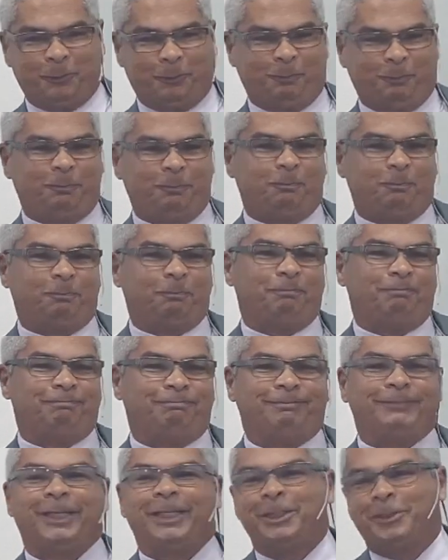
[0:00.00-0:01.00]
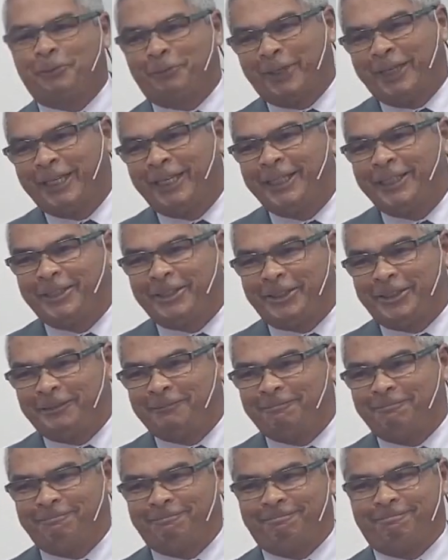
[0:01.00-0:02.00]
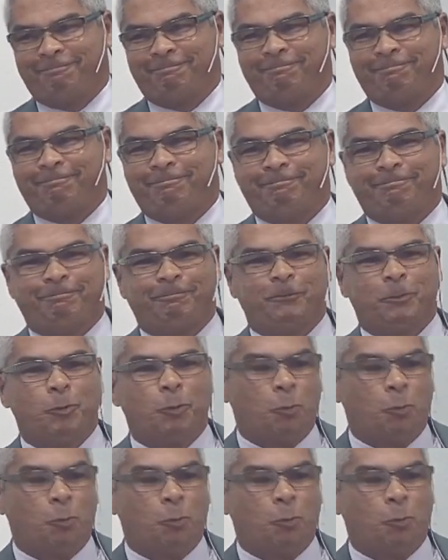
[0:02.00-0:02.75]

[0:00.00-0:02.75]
because the sheep got lost. It is different.